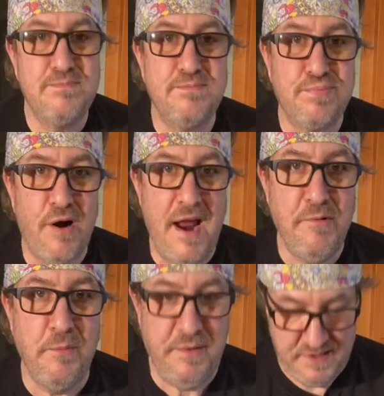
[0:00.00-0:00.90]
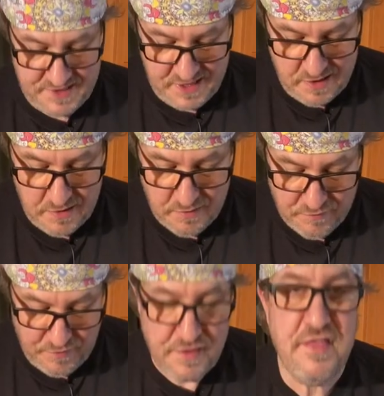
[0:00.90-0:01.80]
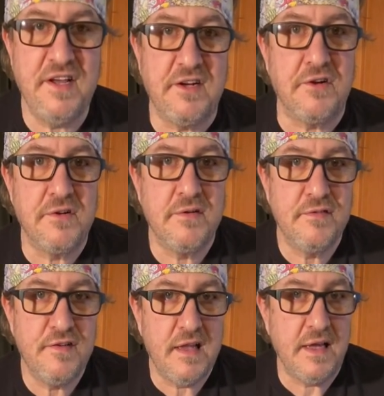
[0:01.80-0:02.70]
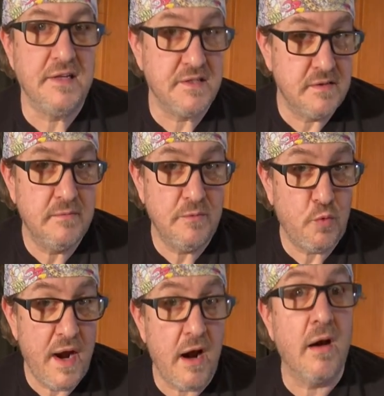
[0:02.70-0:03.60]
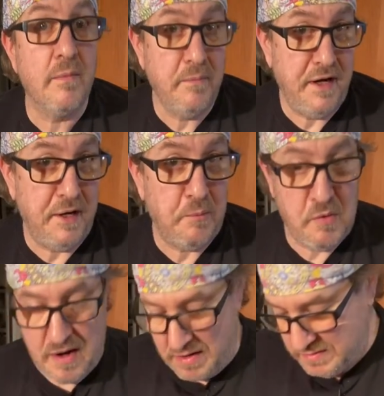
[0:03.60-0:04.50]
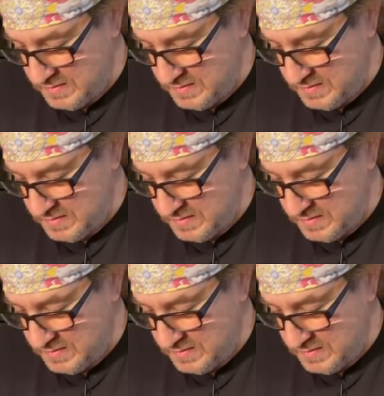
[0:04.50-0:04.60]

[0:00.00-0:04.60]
primal piece here for the thicker fillets, rare, medium rare.